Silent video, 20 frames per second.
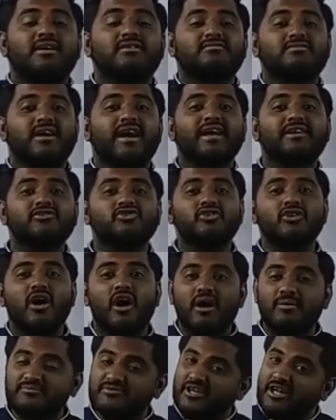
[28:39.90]
reduction
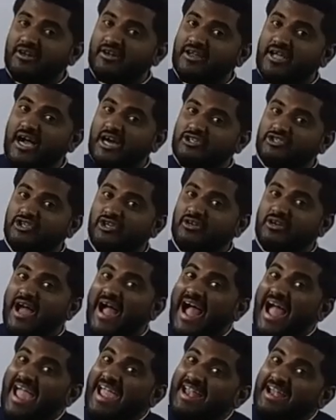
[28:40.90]
half cell reaction
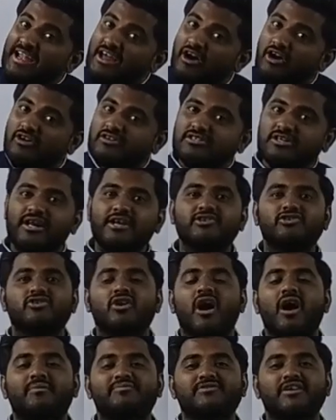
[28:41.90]
and oxidation
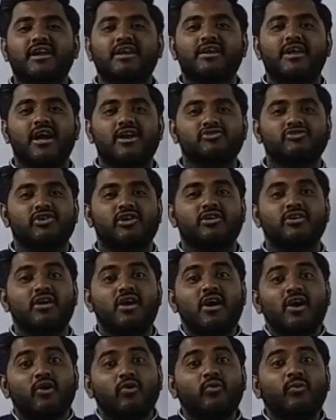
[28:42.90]
half cell reaction
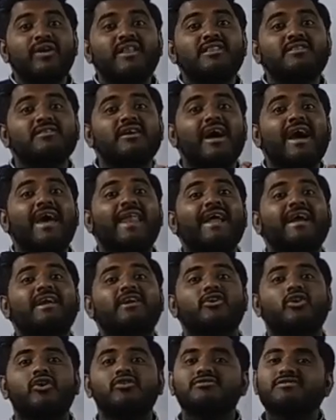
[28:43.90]
with
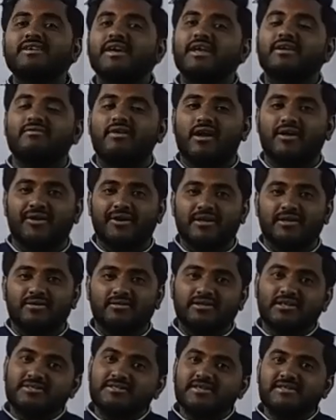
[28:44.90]
electrons involved.
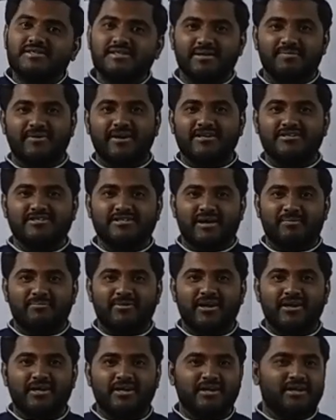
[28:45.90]
This is different step
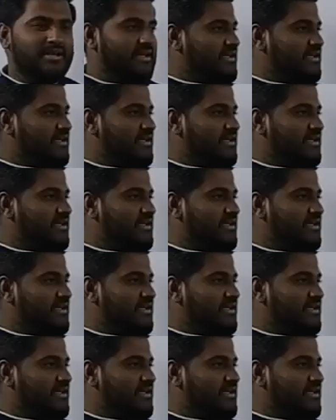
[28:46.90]
here.